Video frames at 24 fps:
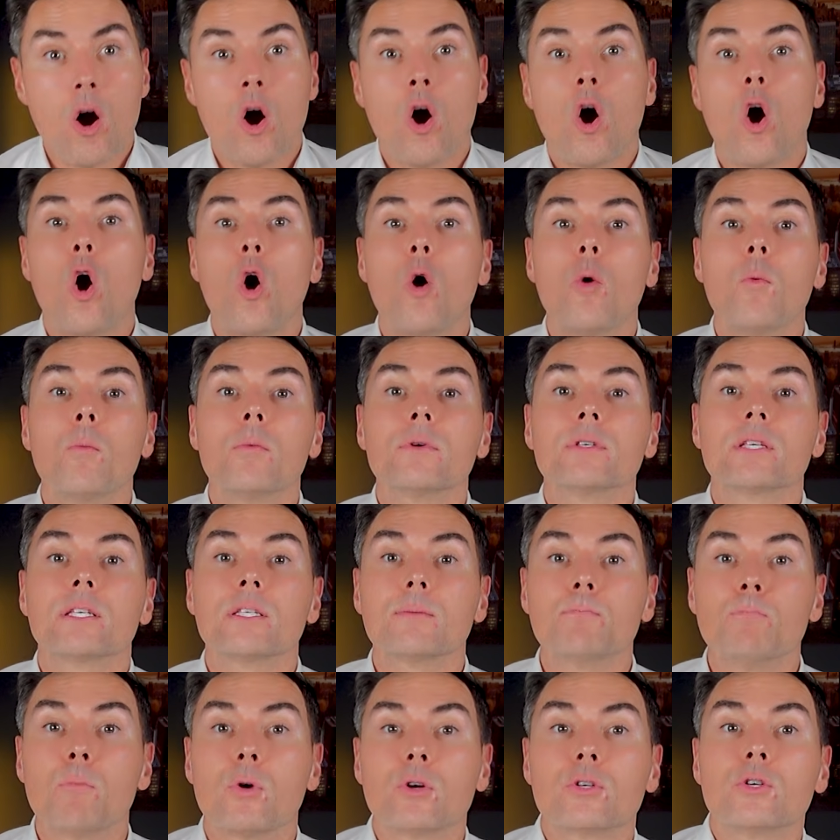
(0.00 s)
almost as
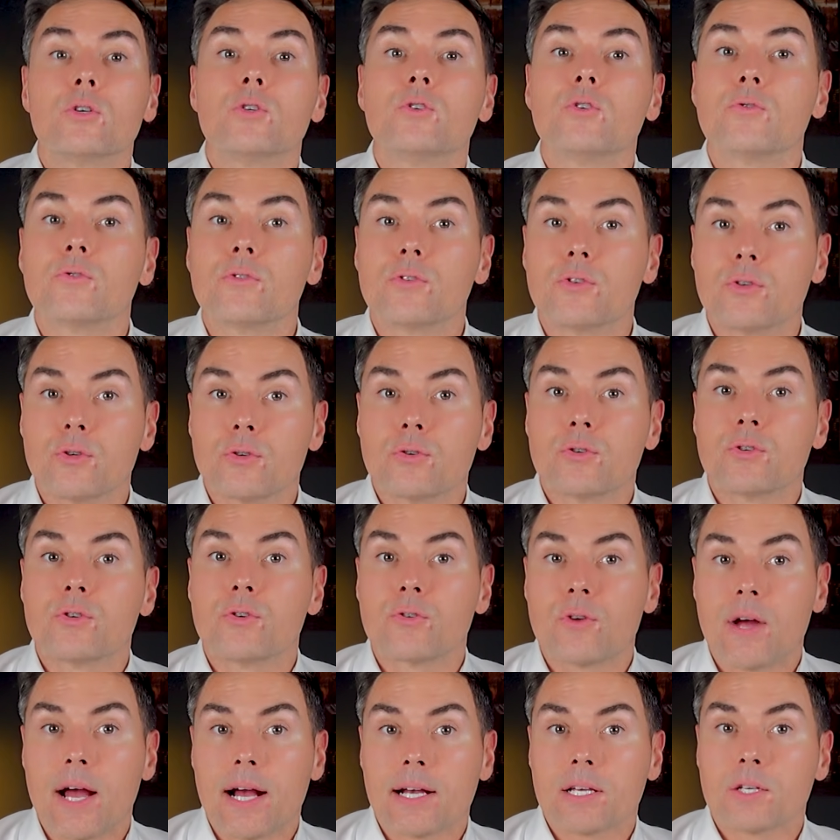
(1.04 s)
much as you reduce your
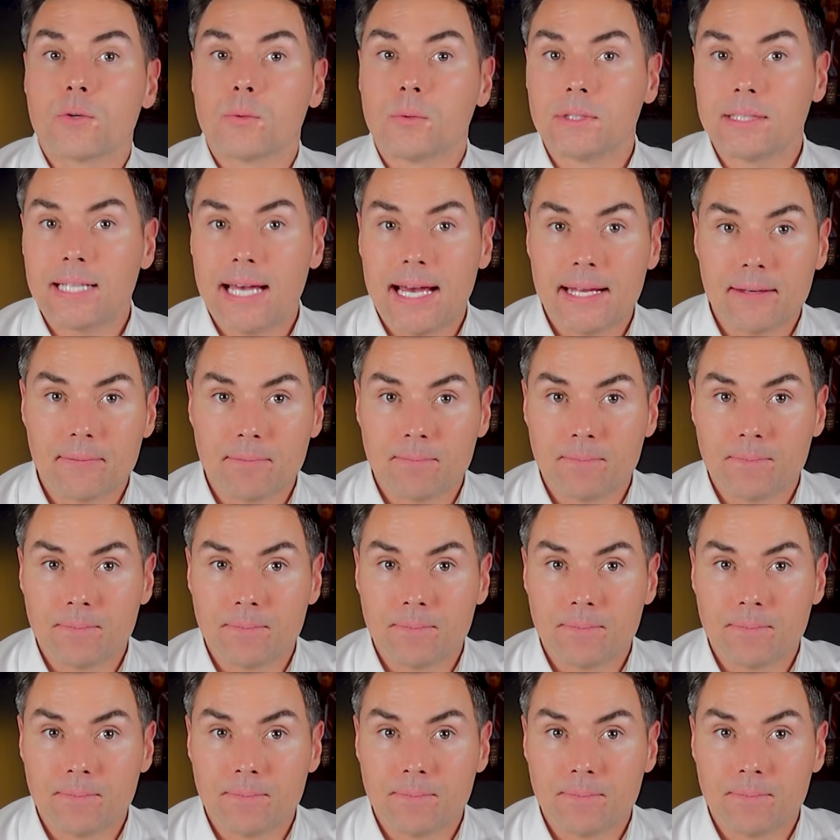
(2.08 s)
actual debt.